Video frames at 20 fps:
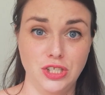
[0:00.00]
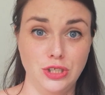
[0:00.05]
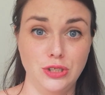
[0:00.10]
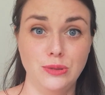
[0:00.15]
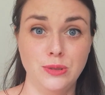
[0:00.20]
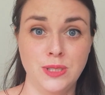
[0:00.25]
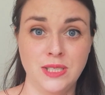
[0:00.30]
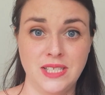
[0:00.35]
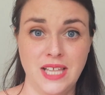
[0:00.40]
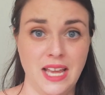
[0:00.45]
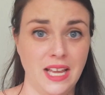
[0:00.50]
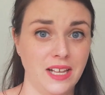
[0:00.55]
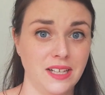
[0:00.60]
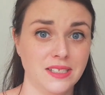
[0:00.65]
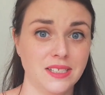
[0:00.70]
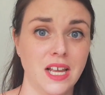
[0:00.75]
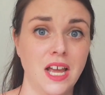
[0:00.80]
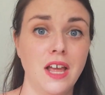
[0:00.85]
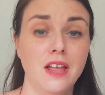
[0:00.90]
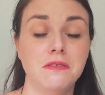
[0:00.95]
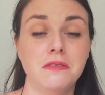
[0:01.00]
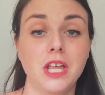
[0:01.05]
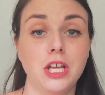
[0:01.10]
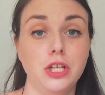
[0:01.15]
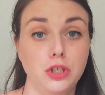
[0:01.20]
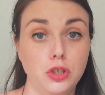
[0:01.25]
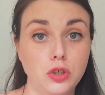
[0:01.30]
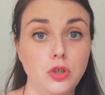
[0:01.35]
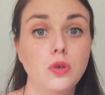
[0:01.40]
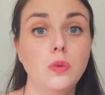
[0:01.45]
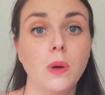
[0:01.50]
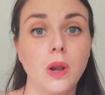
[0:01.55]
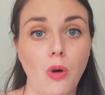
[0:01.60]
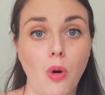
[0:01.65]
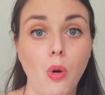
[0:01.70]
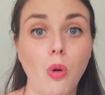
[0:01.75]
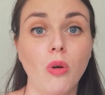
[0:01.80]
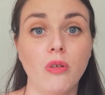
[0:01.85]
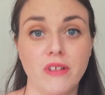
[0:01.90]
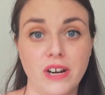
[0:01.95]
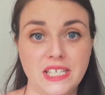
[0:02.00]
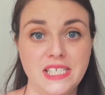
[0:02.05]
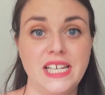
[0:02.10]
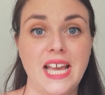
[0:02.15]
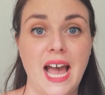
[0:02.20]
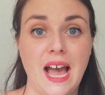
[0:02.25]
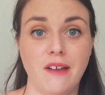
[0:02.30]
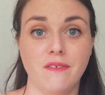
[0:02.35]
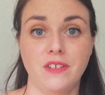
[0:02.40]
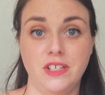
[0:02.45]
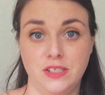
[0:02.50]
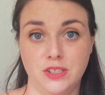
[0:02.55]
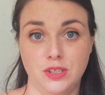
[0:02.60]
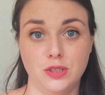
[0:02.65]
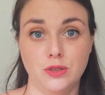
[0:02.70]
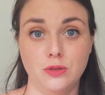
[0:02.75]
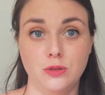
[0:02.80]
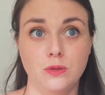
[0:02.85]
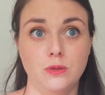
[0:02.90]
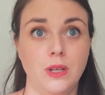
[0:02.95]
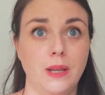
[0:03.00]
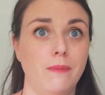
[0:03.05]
use things that you will already have in school.